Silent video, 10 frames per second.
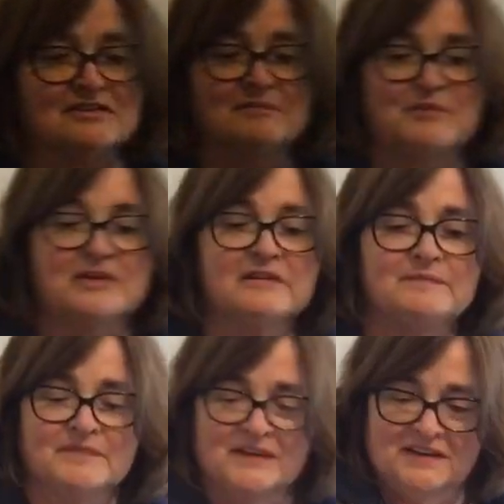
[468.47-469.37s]
something.
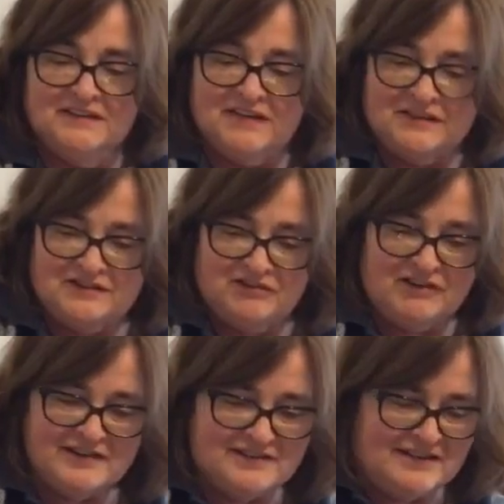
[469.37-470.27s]
That's
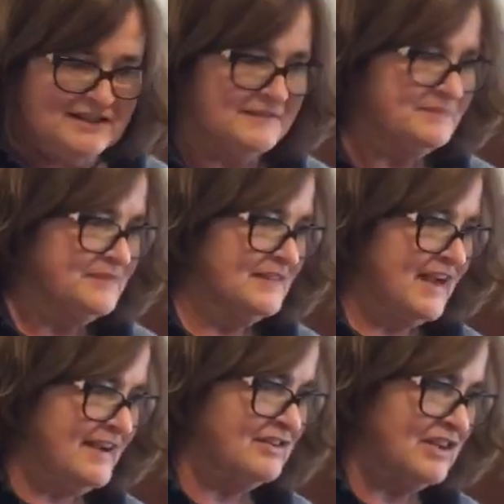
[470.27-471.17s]
crazy.
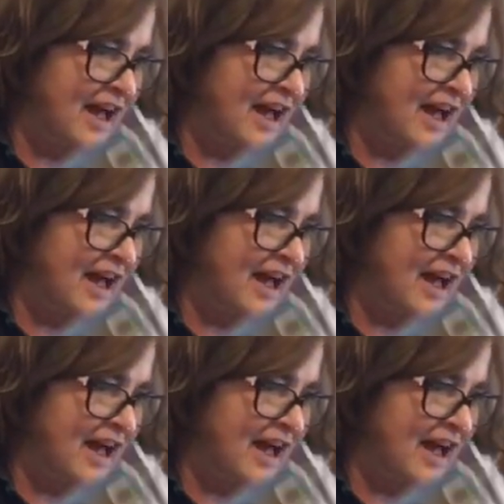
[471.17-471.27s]
I have